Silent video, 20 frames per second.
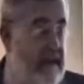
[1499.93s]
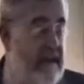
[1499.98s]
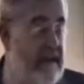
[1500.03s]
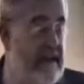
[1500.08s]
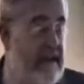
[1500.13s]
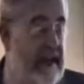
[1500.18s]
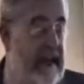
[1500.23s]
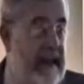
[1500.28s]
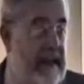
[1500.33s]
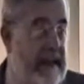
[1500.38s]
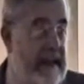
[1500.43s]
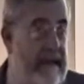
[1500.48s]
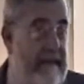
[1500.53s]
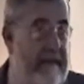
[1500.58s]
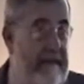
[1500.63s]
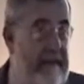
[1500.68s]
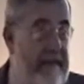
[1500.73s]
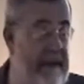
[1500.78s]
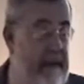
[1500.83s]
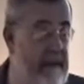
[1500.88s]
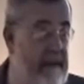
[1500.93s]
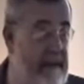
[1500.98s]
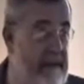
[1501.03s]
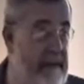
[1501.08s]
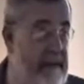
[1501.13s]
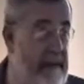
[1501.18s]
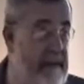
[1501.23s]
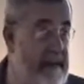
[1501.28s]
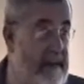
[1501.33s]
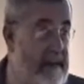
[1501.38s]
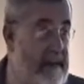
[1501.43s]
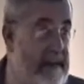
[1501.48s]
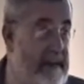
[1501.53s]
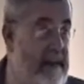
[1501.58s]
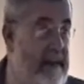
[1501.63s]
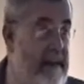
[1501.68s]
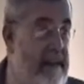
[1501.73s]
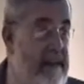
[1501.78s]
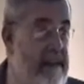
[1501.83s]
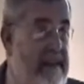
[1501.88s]
It's not, it was
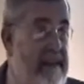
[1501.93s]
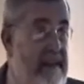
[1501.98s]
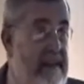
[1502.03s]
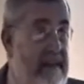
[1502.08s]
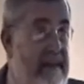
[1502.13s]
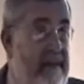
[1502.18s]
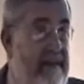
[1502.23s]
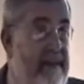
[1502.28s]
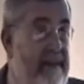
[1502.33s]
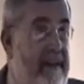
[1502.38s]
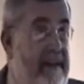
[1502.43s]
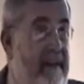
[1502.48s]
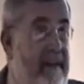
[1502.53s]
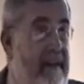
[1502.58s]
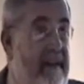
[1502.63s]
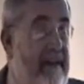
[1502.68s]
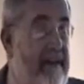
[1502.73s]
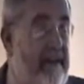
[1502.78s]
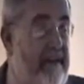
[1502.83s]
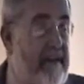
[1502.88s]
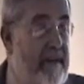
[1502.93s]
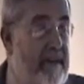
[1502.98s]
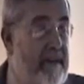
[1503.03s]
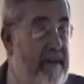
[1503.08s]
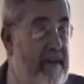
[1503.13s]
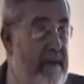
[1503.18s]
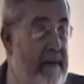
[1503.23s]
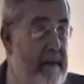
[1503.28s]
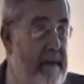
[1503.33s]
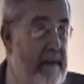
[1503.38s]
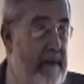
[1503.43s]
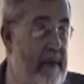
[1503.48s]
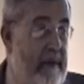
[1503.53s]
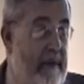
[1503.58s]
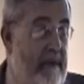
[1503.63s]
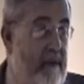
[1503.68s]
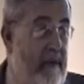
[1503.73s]
statistically significant difference, but it